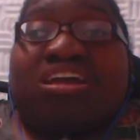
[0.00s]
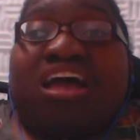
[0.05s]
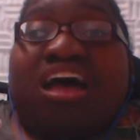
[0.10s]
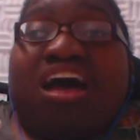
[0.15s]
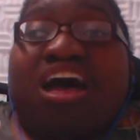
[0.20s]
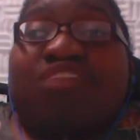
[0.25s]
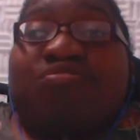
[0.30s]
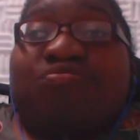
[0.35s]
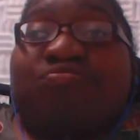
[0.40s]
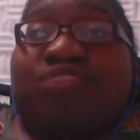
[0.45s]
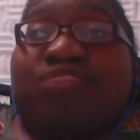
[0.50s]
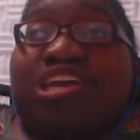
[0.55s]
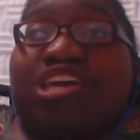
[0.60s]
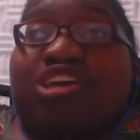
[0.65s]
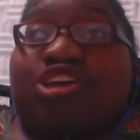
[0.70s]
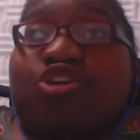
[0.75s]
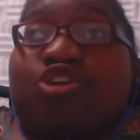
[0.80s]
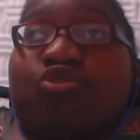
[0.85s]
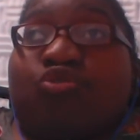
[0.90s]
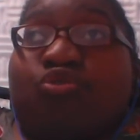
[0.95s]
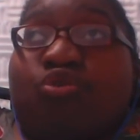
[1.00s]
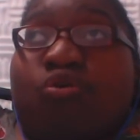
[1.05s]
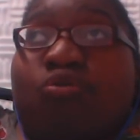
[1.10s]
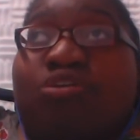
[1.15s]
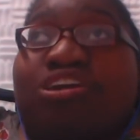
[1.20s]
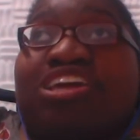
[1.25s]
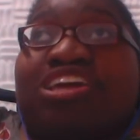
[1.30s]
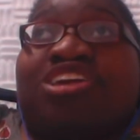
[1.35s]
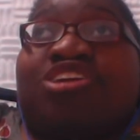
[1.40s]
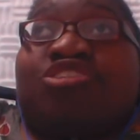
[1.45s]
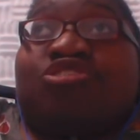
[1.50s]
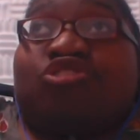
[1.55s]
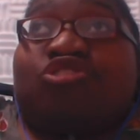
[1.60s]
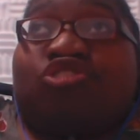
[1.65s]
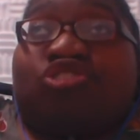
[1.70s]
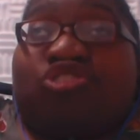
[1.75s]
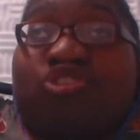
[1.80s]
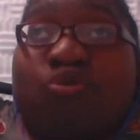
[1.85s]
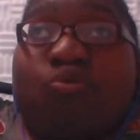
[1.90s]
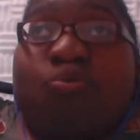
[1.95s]
I fangirled
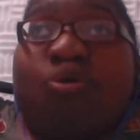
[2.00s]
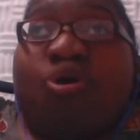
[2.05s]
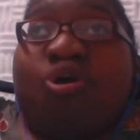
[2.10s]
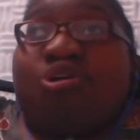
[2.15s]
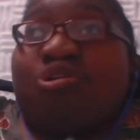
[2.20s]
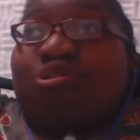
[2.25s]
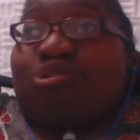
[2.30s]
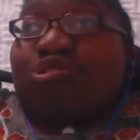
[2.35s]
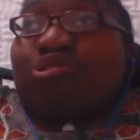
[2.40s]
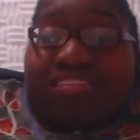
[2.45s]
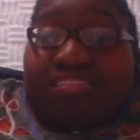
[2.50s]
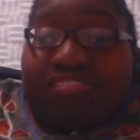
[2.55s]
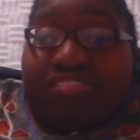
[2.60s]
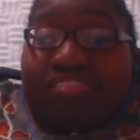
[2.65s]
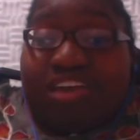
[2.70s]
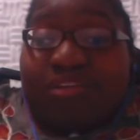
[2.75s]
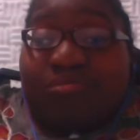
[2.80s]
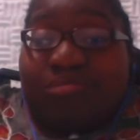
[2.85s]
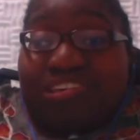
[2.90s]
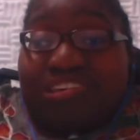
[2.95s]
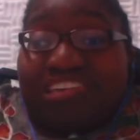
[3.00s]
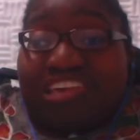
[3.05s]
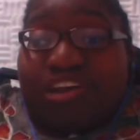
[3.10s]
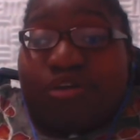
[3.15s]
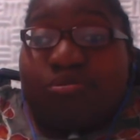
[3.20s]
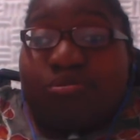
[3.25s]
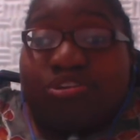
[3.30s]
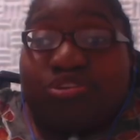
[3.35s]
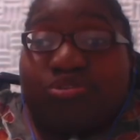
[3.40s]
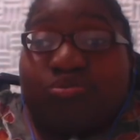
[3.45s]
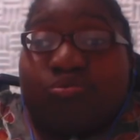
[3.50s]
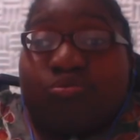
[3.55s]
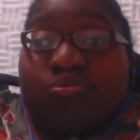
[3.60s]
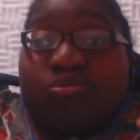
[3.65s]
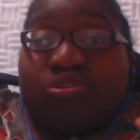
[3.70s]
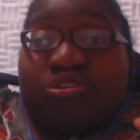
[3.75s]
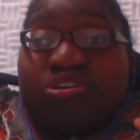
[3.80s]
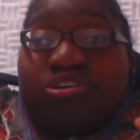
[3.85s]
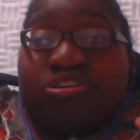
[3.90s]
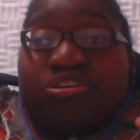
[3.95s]
so hard. Let me tell you
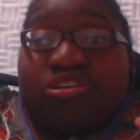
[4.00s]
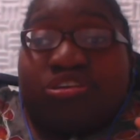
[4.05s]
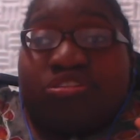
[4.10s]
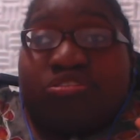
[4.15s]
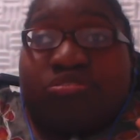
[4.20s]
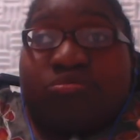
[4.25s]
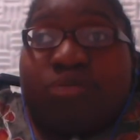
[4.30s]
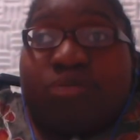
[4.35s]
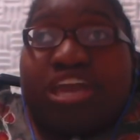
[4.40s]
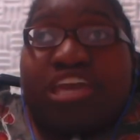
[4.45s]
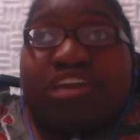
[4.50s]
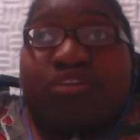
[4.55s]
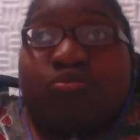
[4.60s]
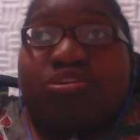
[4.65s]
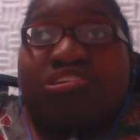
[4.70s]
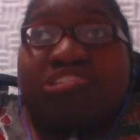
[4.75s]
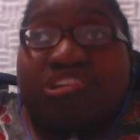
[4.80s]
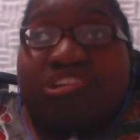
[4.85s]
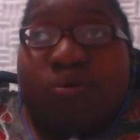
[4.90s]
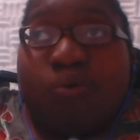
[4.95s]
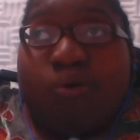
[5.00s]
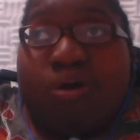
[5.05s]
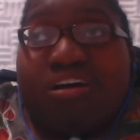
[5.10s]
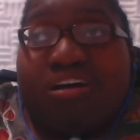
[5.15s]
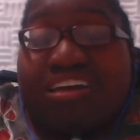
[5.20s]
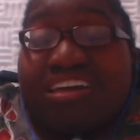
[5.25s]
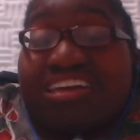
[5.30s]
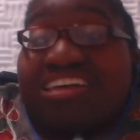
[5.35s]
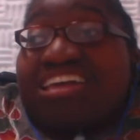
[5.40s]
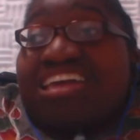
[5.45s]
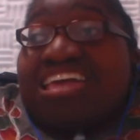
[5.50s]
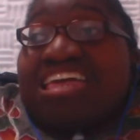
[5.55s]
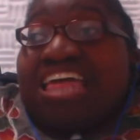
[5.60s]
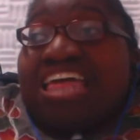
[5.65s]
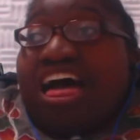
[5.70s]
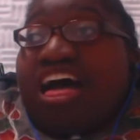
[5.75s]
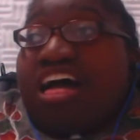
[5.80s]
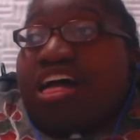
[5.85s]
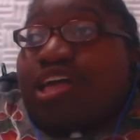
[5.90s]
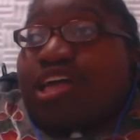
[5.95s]
the main reason why
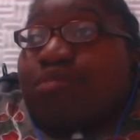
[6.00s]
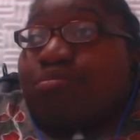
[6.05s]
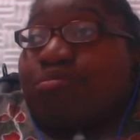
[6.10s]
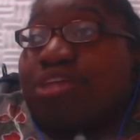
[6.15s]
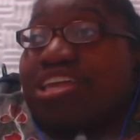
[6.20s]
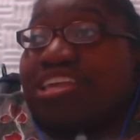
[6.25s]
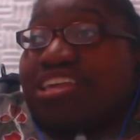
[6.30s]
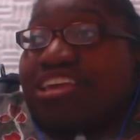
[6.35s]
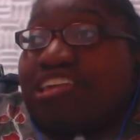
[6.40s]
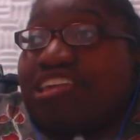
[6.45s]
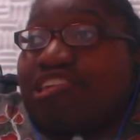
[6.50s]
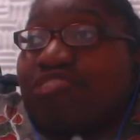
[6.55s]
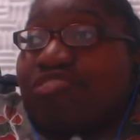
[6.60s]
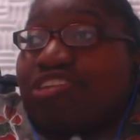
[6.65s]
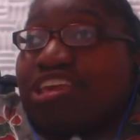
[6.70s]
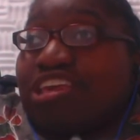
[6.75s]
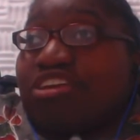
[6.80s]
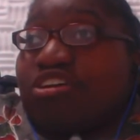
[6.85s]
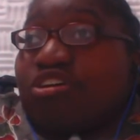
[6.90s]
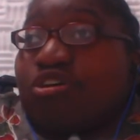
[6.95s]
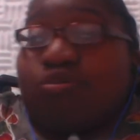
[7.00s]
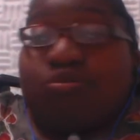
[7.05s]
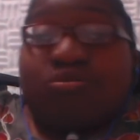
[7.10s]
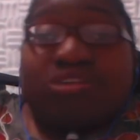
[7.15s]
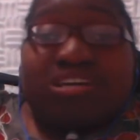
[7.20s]
I'm making this video.